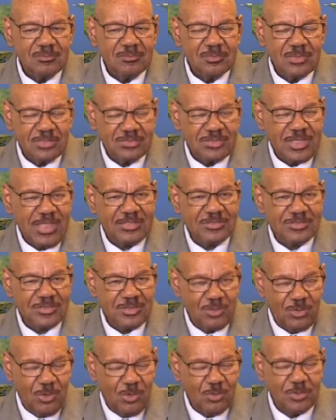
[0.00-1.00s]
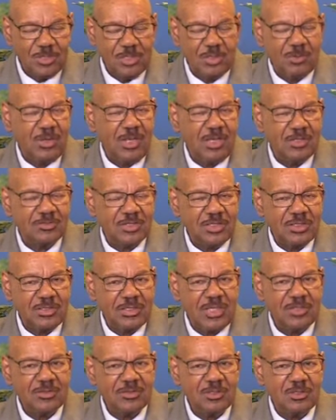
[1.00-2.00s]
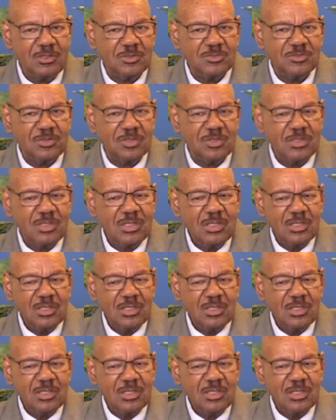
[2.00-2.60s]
because that's their holy grail, it's a death culture.